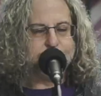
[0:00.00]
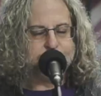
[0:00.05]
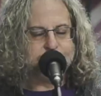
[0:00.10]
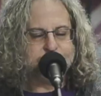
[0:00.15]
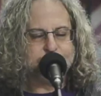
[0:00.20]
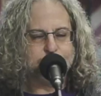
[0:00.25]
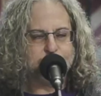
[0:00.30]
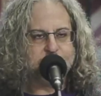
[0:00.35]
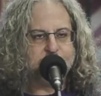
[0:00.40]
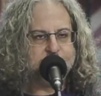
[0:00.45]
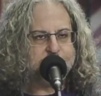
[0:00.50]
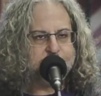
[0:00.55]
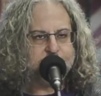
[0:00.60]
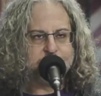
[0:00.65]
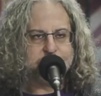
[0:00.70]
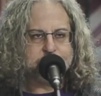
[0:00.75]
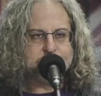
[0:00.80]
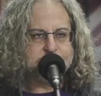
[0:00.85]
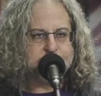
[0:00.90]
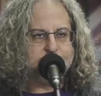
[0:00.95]
some
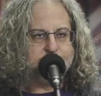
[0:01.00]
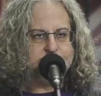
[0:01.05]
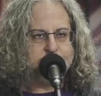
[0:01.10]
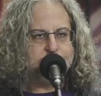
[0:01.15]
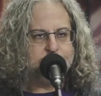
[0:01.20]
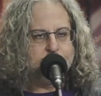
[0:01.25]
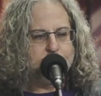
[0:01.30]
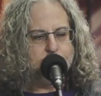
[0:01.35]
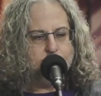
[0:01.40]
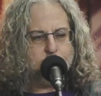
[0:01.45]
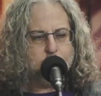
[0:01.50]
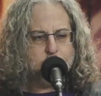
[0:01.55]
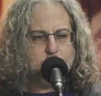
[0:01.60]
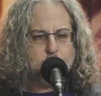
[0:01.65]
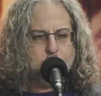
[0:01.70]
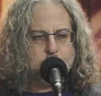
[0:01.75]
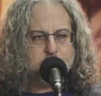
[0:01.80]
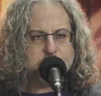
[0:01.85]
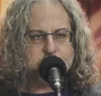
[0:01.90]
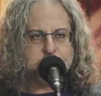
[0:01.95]
things that no
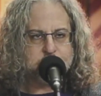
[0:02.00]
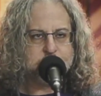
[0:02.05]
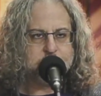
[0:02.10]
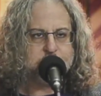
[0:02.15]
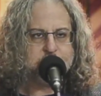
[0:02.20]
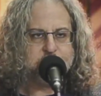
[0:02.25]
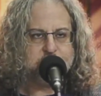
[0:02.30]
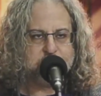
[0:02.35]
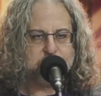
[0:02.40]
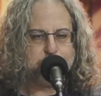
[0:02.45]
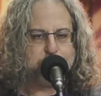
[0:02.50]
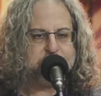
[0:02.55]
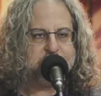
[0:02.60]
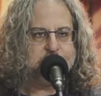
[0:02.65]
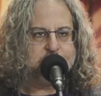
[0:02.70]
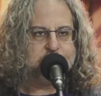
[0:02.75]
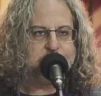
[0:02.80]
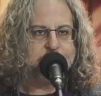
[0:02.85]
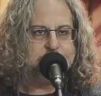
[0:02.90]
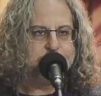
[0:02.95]
one should
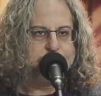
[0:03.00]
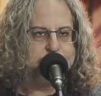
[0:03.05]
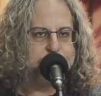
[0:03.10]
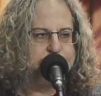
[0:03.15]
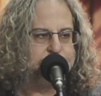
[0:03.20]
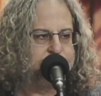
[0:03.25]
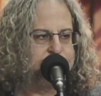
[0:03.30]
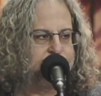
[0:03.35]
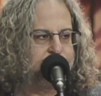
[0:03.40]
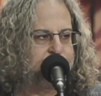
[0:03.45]
speak of.